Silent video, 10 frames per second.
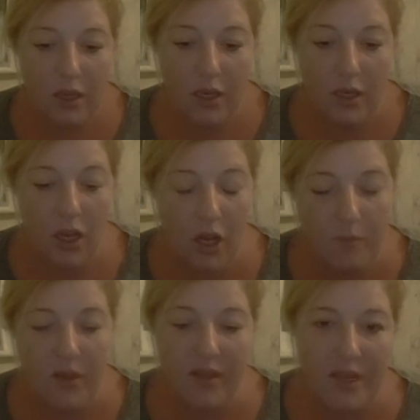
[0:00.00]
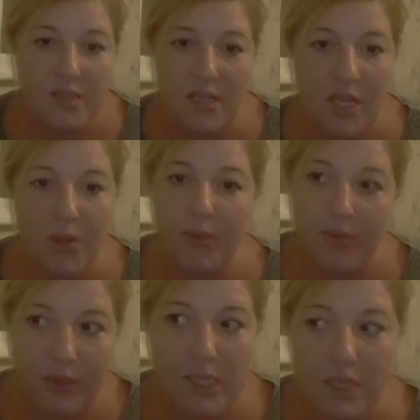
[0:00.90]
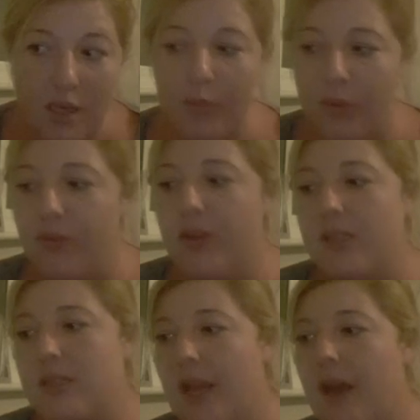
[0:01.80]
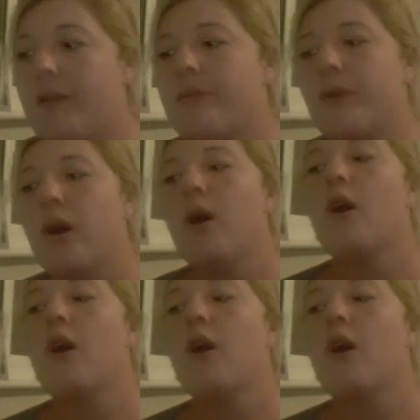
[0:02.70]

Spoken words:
and hope that they see you a reasonable fit to care for her.